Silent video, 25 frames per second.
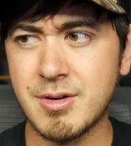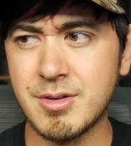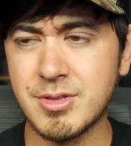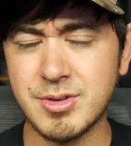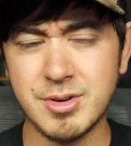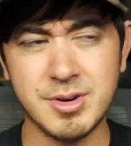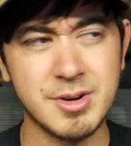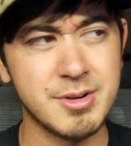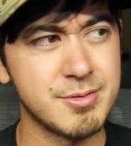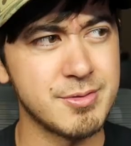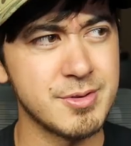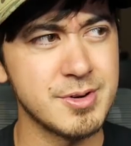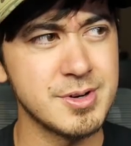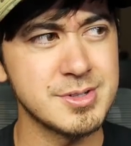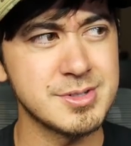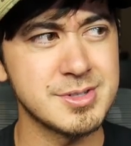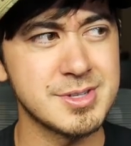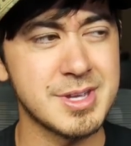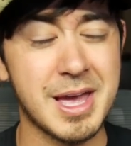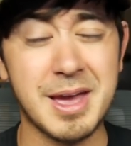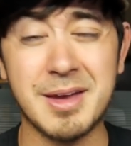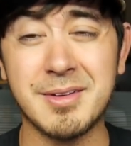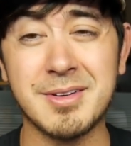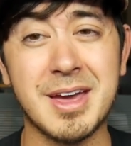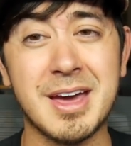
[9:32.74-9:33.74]
31st?
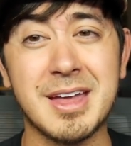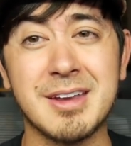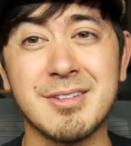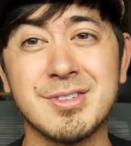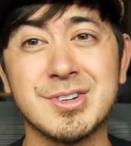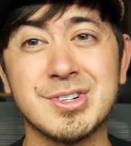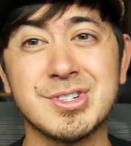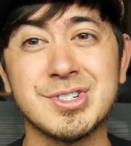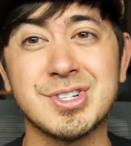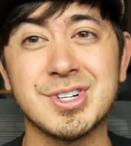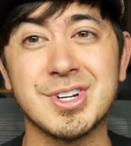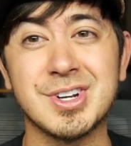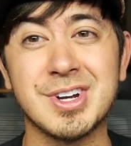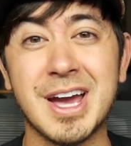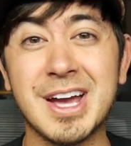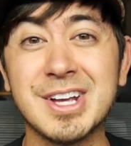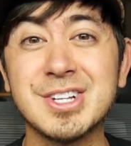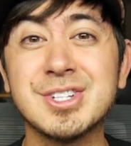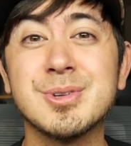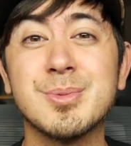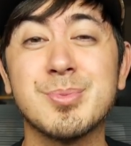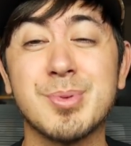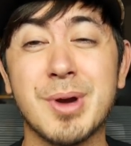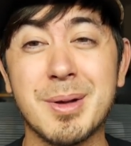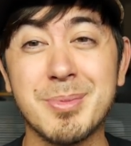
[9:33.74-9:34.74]
I'm not even sure. I
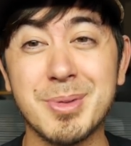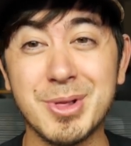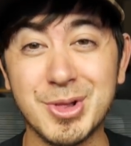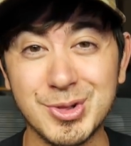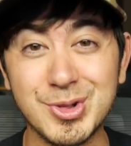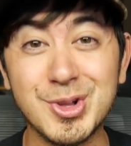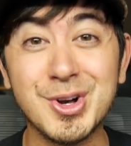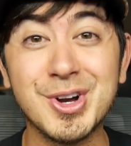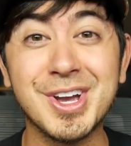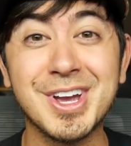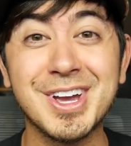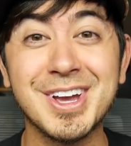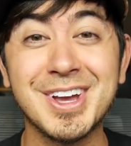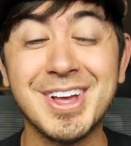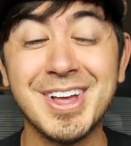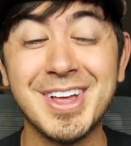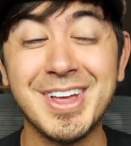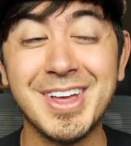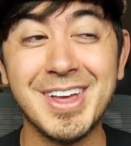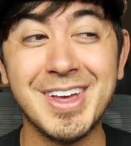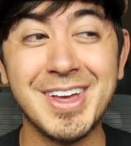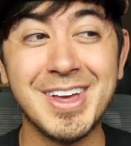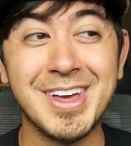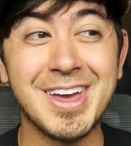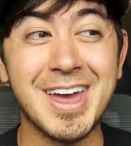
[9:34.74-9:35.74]
should probably look
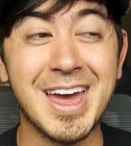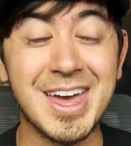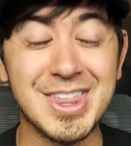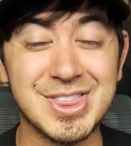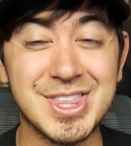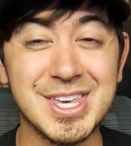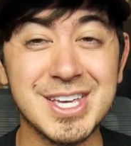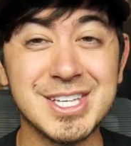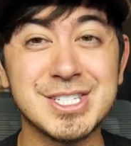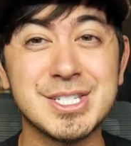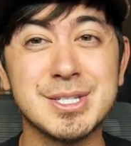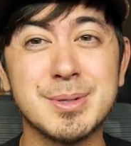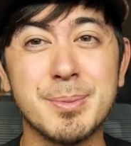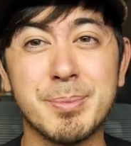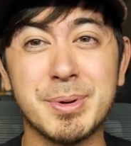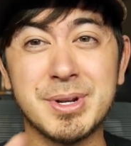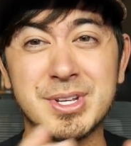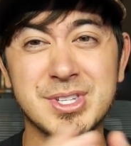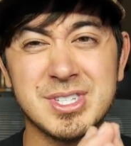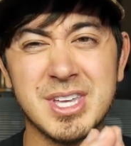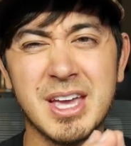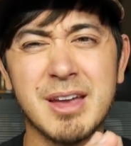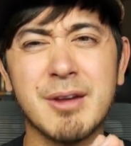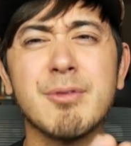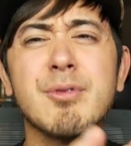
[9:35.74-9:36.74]
at this, but
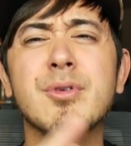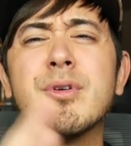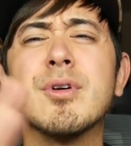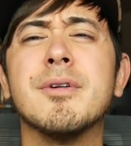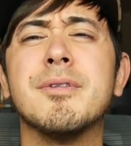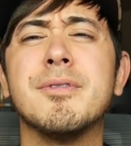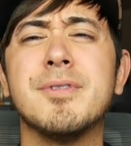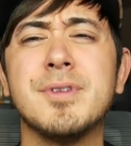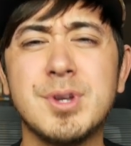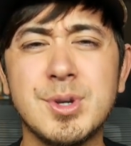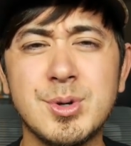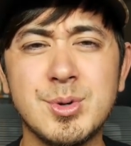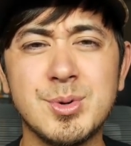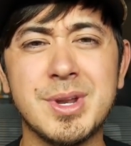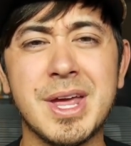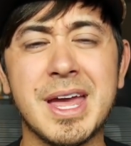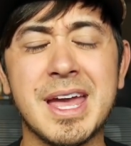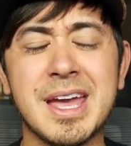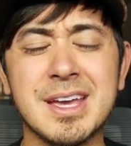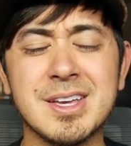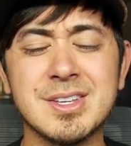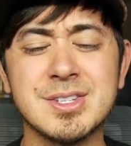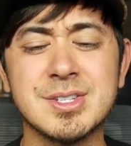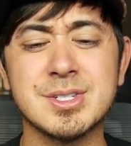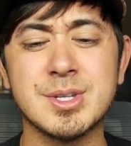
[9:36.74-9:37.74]
it's like for a few
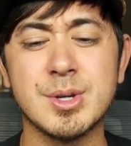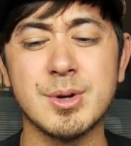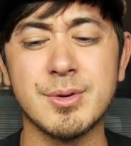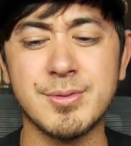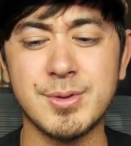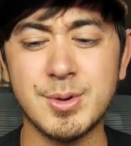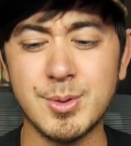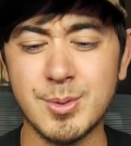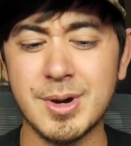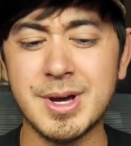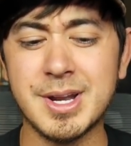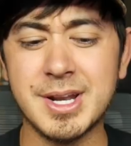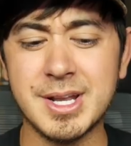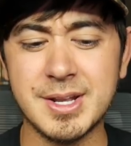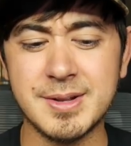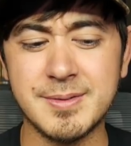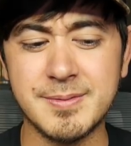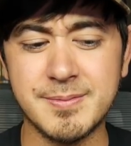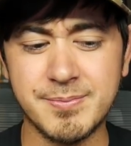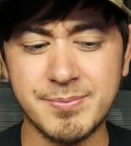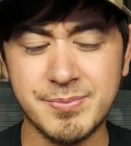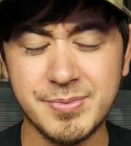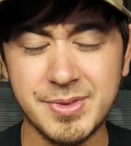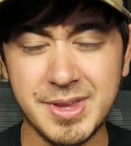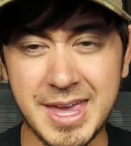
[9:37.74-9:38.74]
days. So if you want
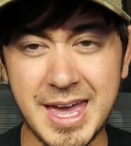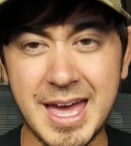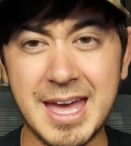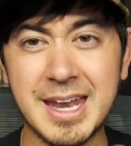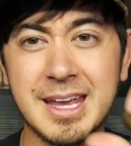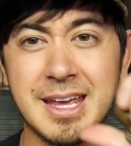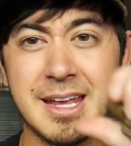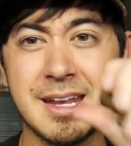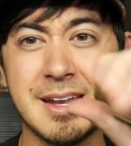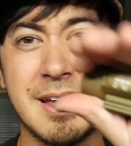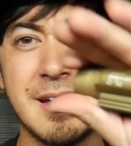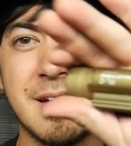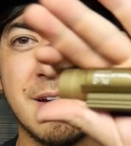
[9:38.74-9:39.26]
to get it